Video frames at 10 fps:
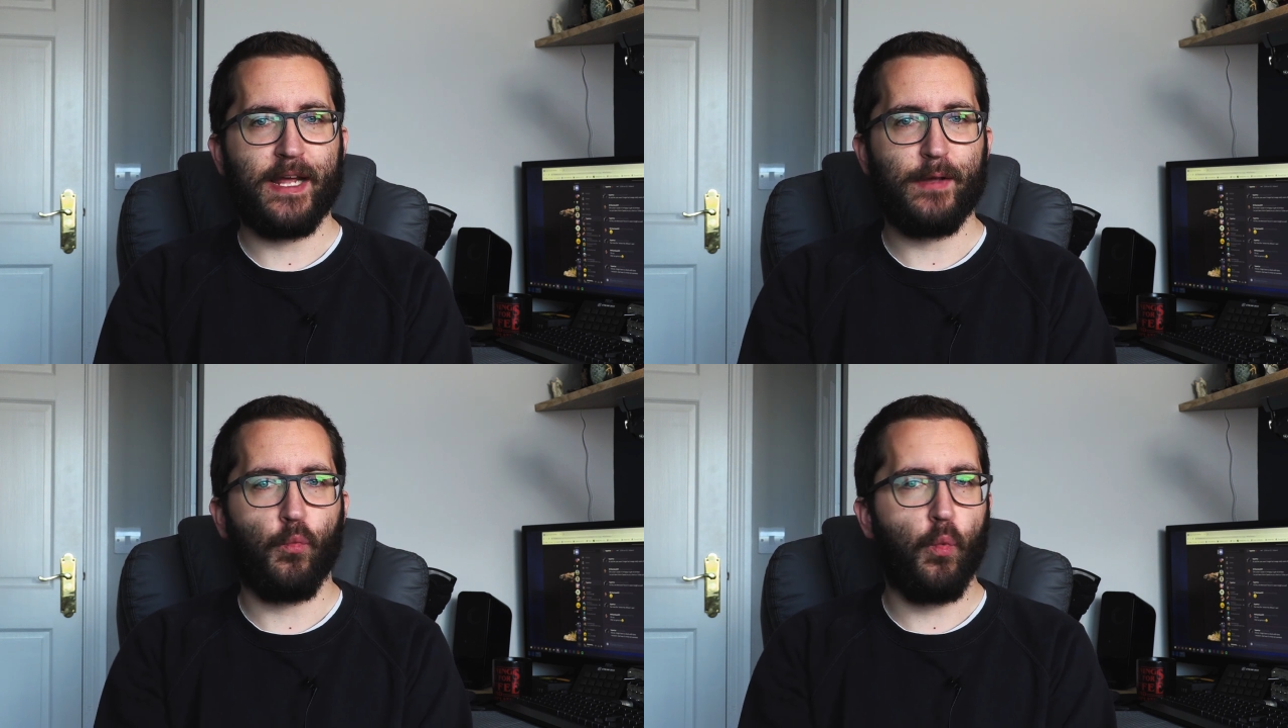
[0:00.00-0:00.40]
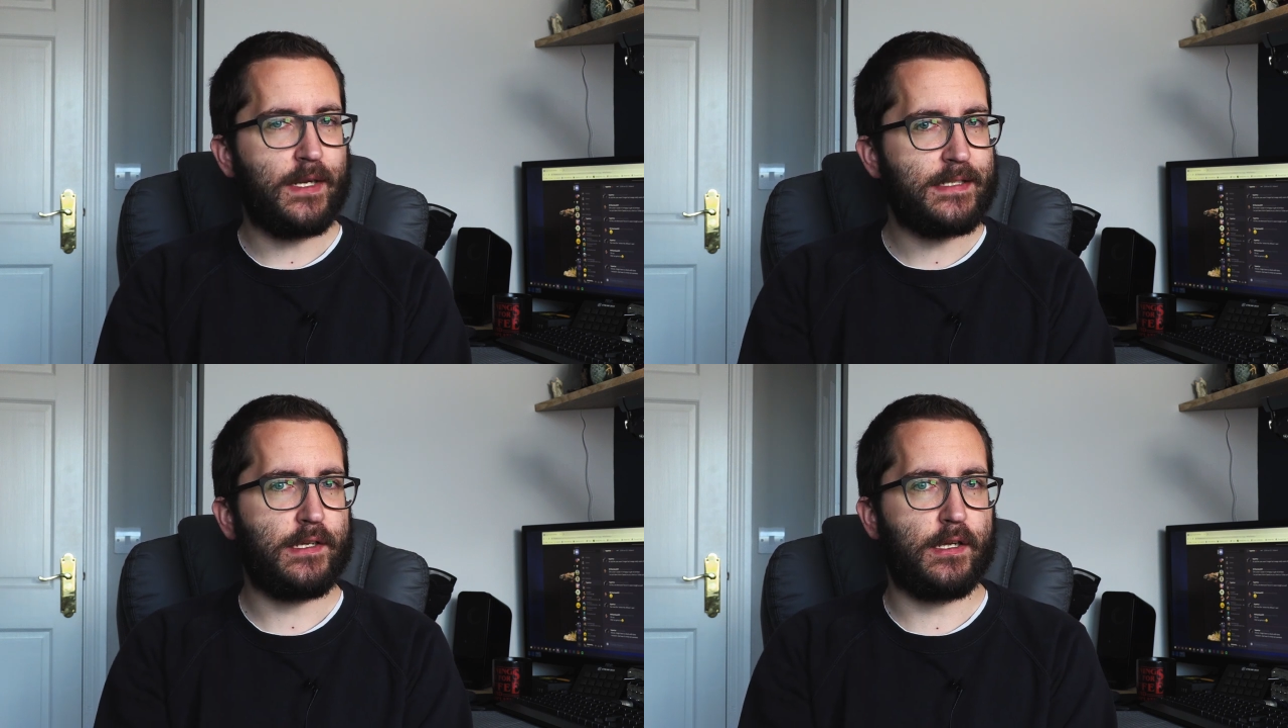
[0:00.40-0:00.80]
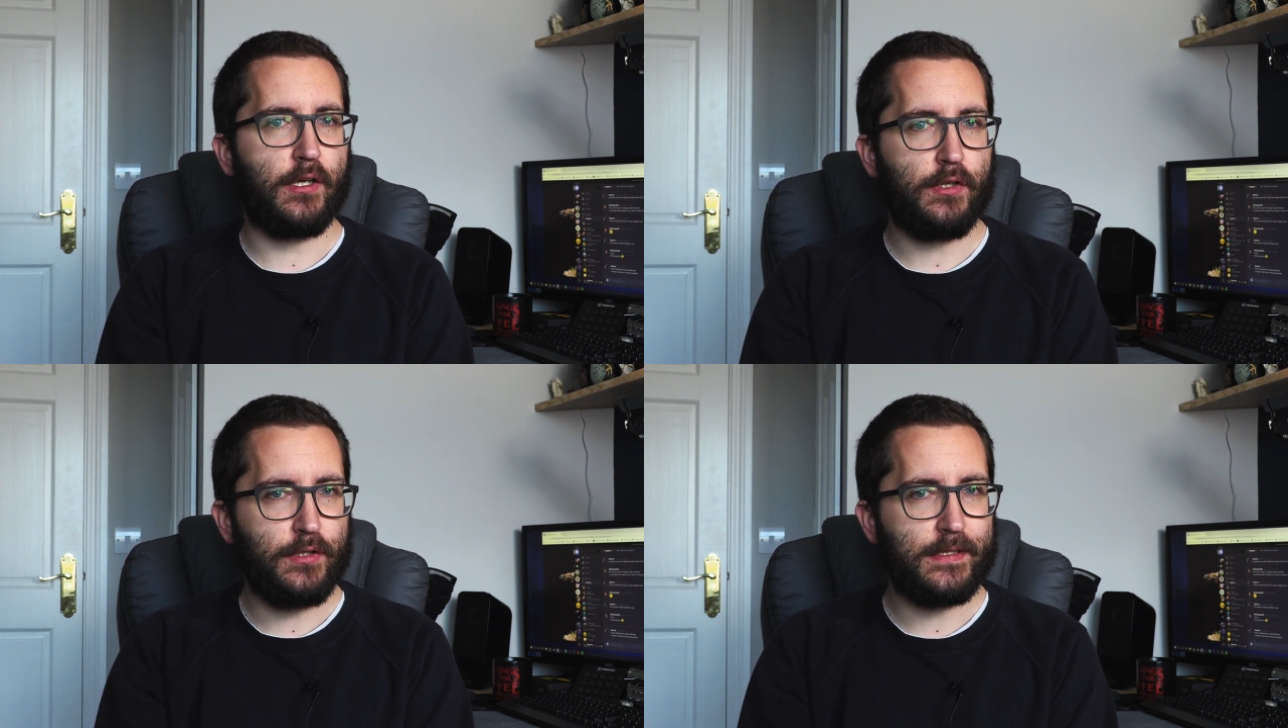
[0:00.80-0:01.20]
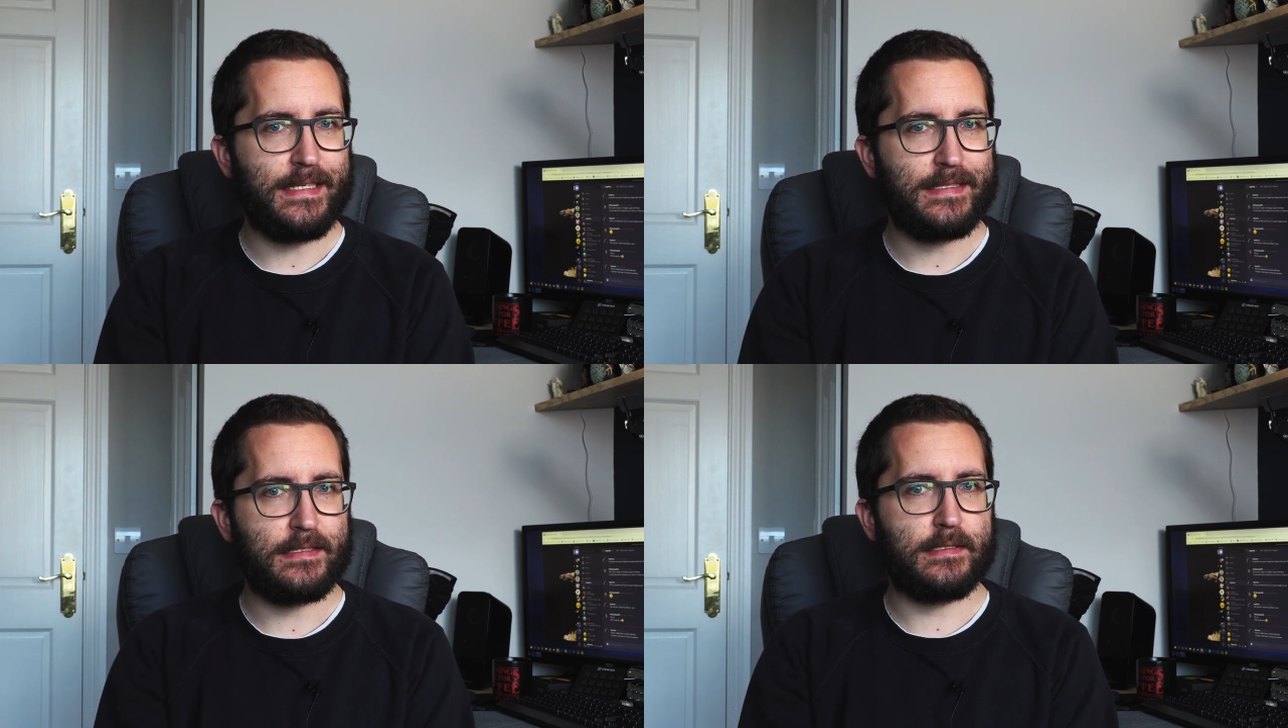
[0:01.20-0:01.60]
But I wanted to include
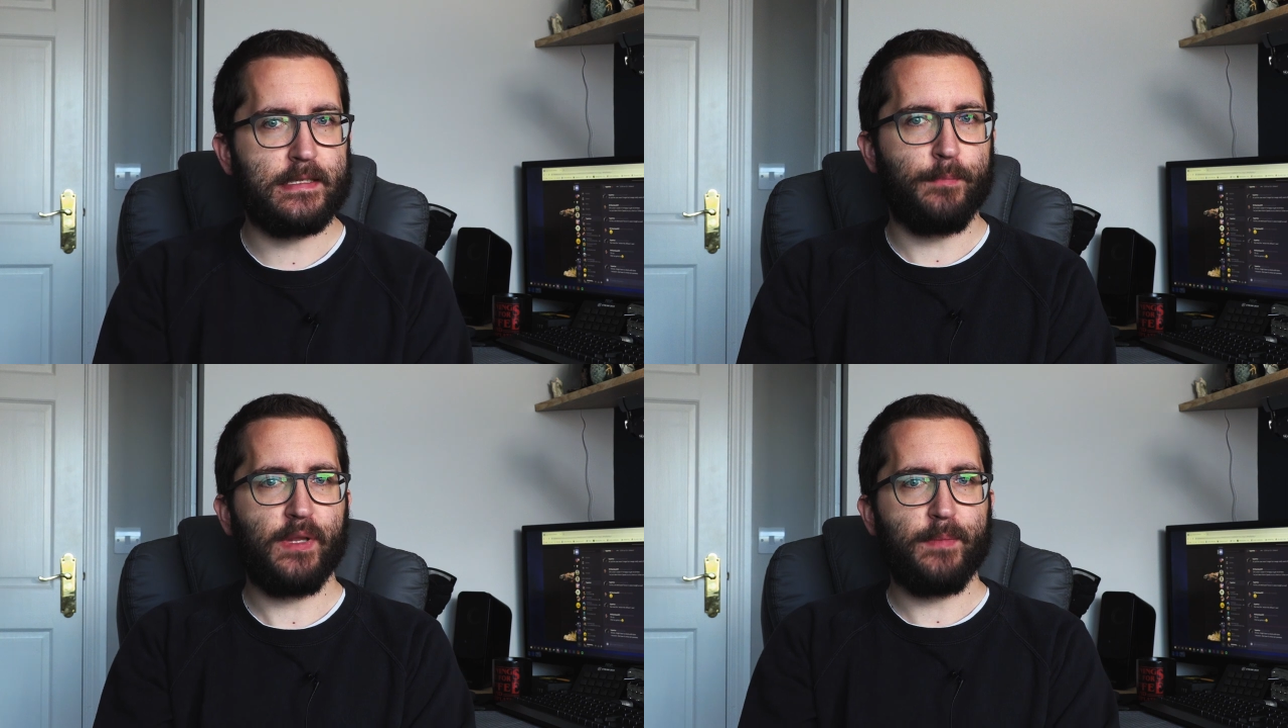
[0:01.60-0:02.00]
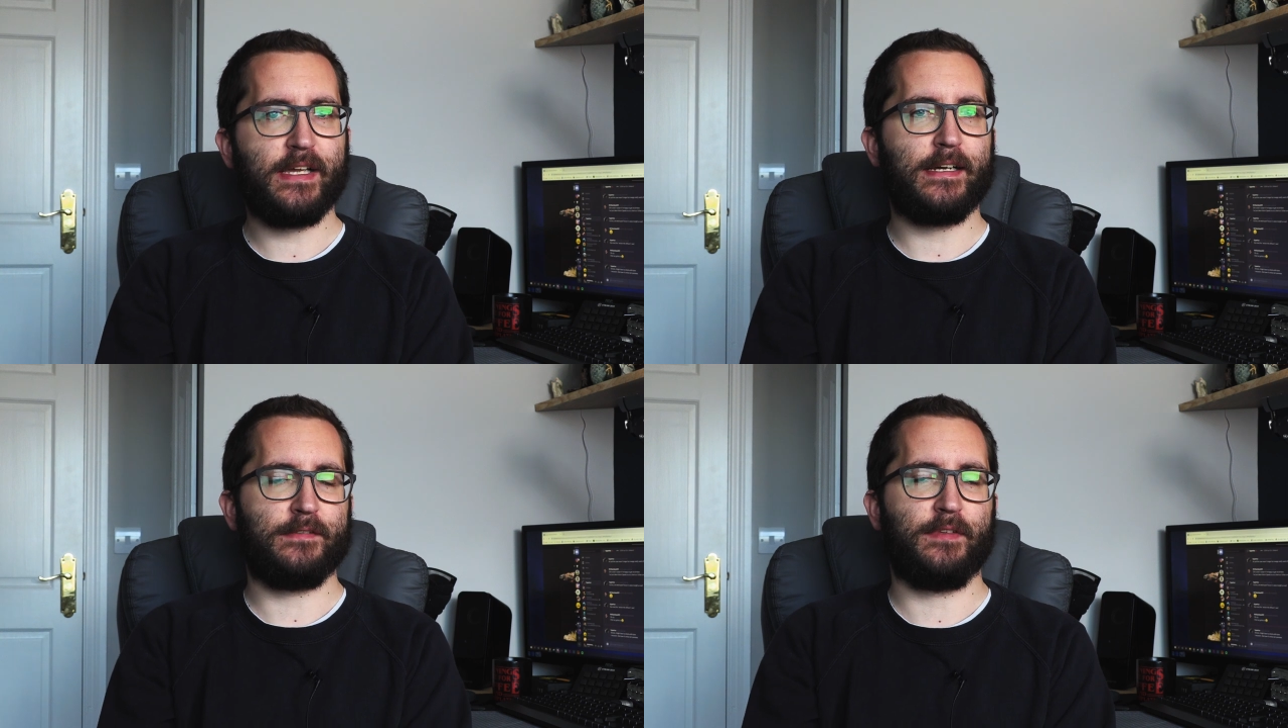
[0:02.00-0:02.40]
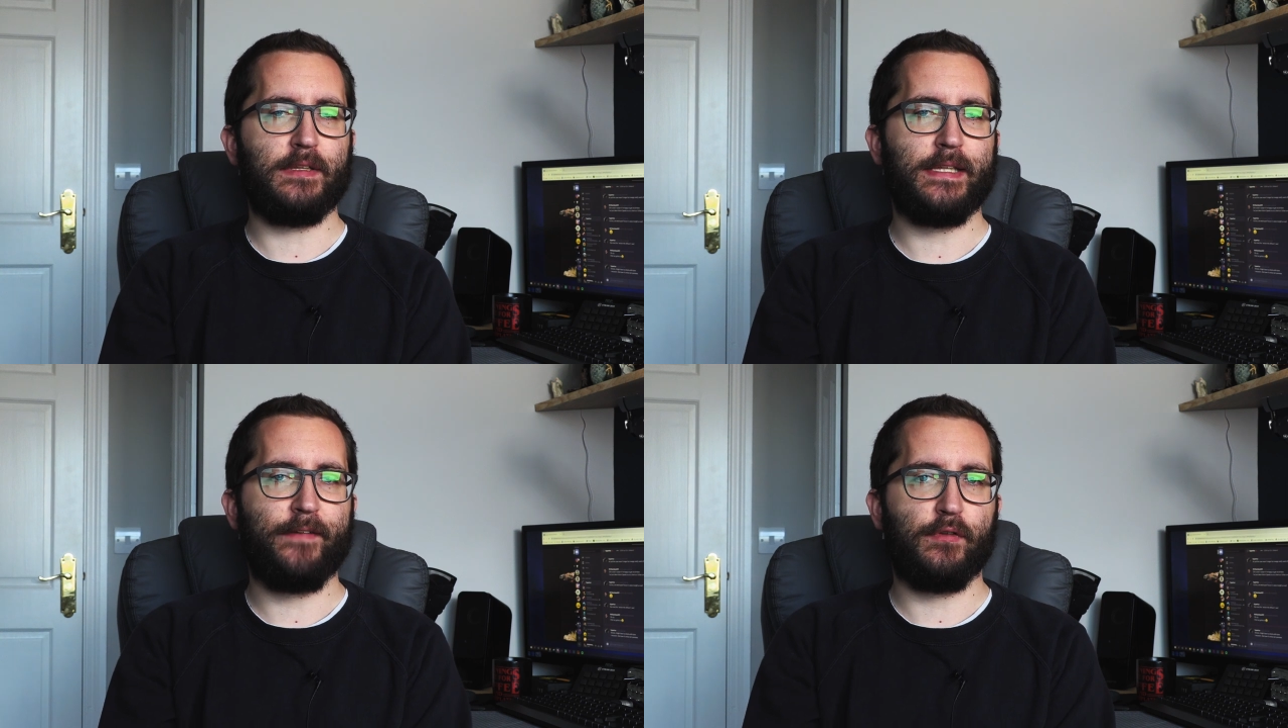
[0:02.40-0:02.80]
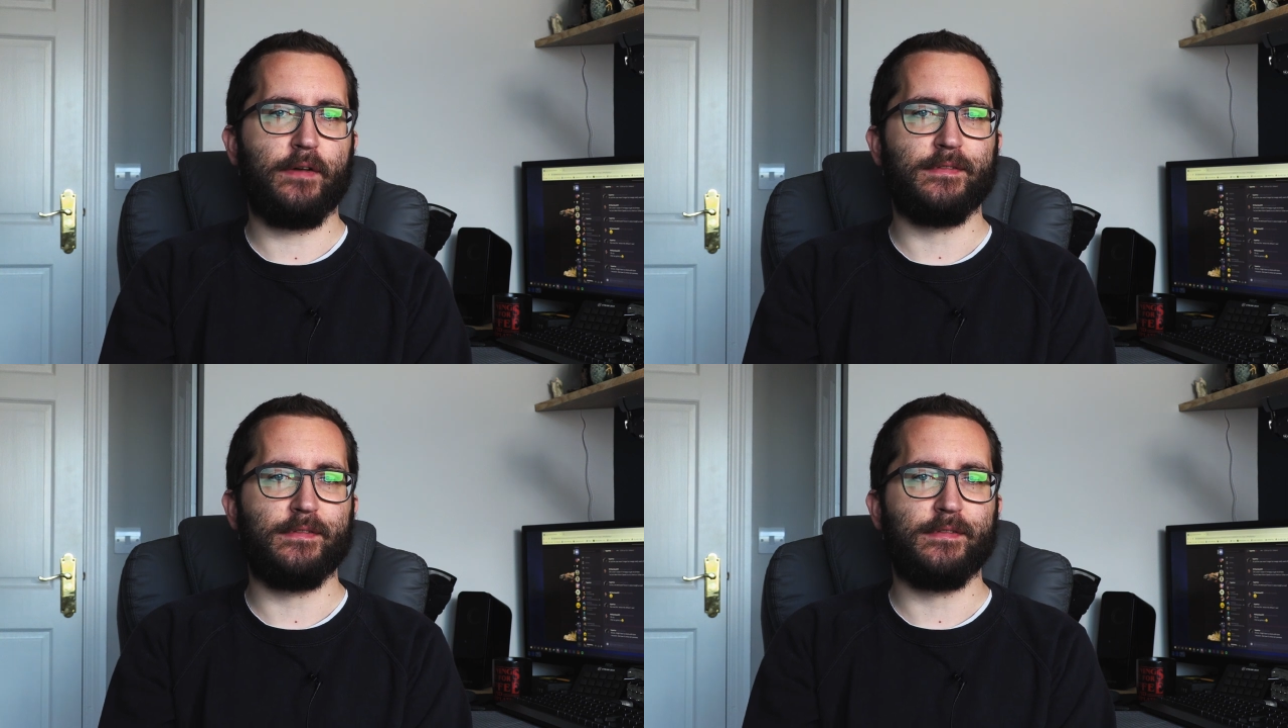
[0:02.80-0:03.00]
this simply because of the level